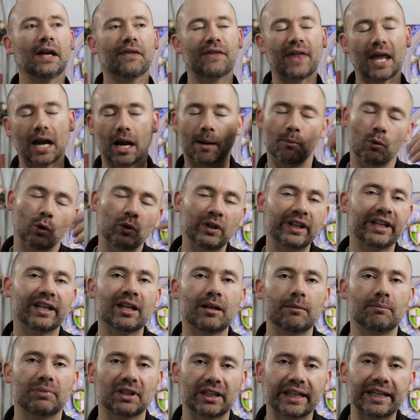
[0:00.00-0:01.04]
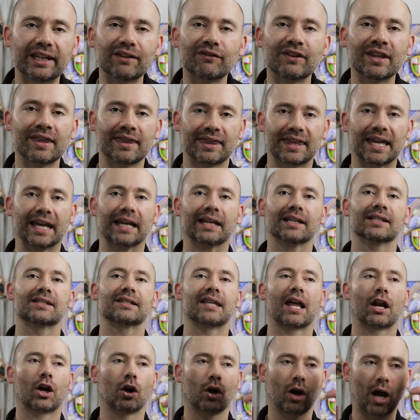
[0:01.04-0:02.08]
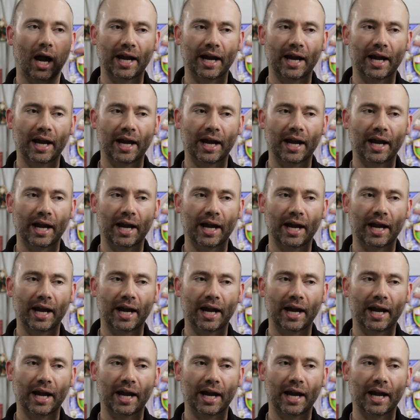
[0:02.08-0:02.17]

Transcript: that I'm only going to believe in things that are